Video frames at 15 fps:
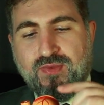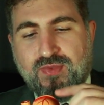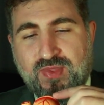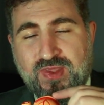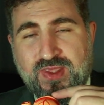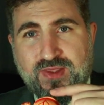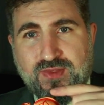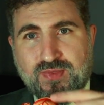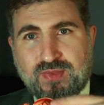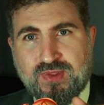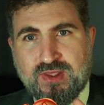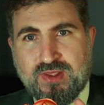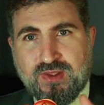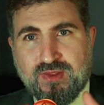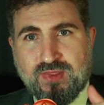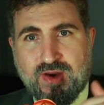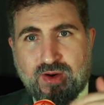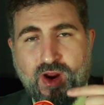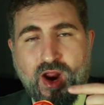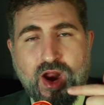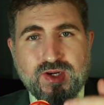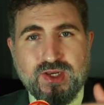
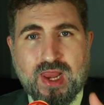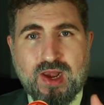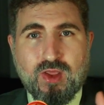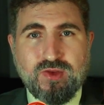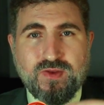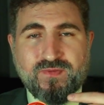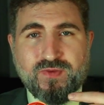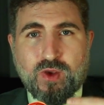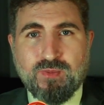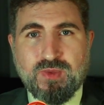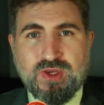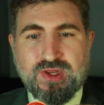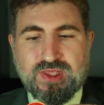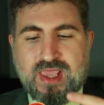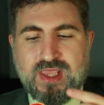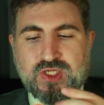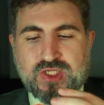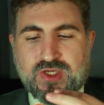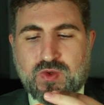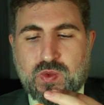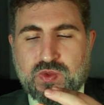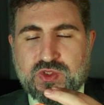there are a lot of
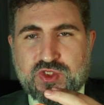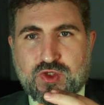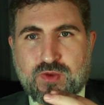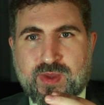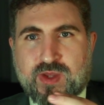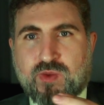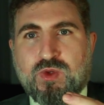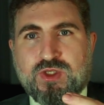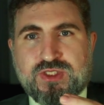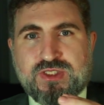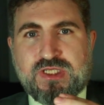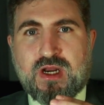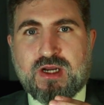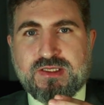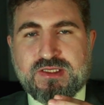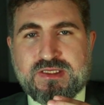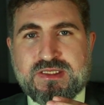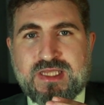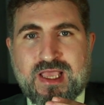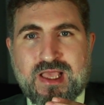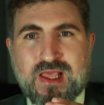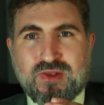communication. Your stomach will start to
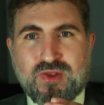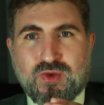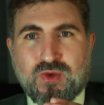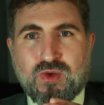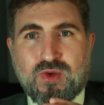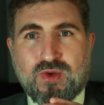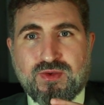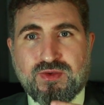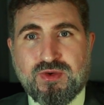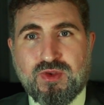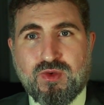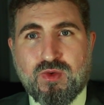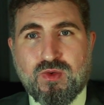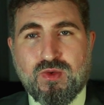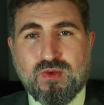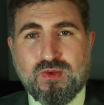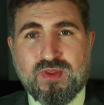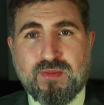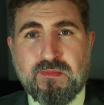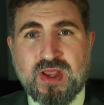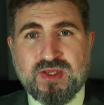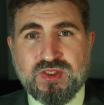tell
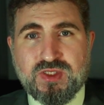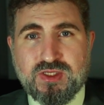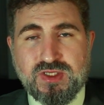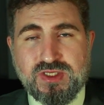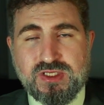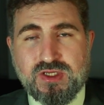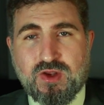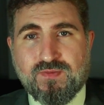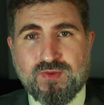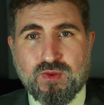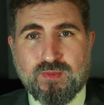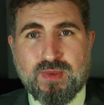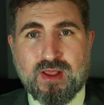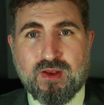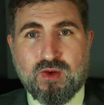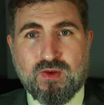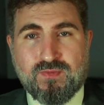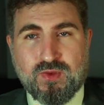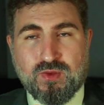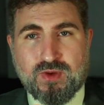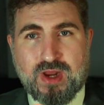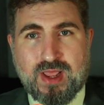the muscles of
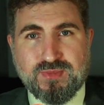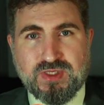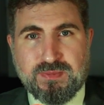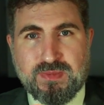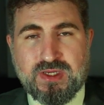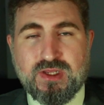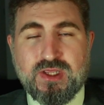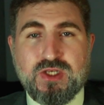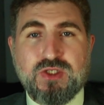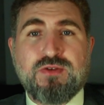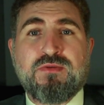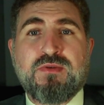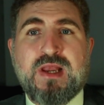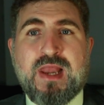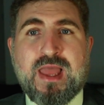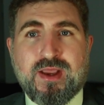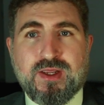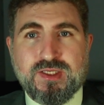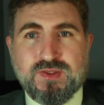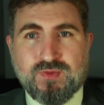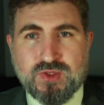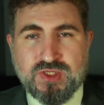your abdomen to
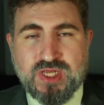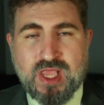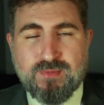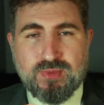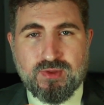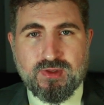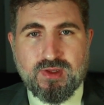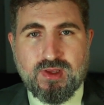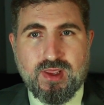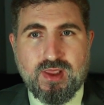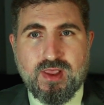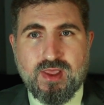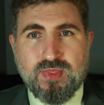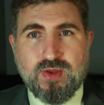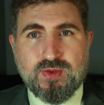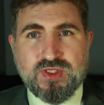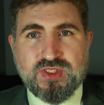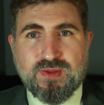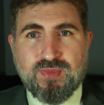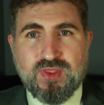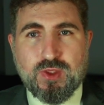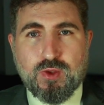relax. For example, there is
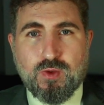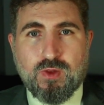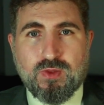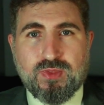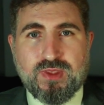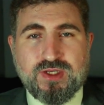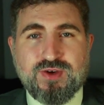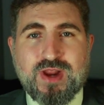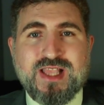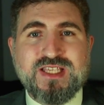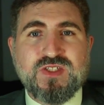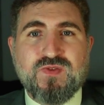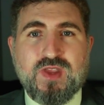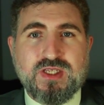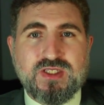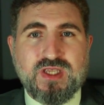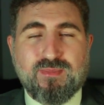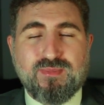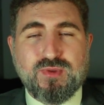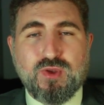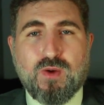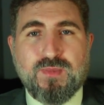something called the transverse
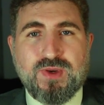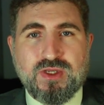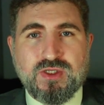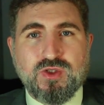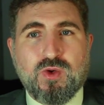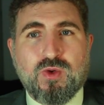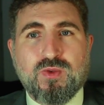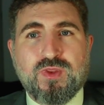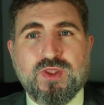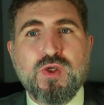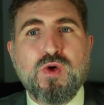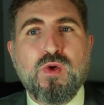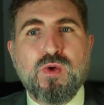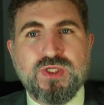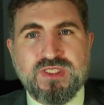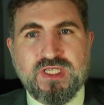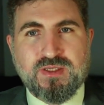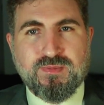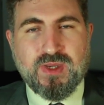abdominis or the corset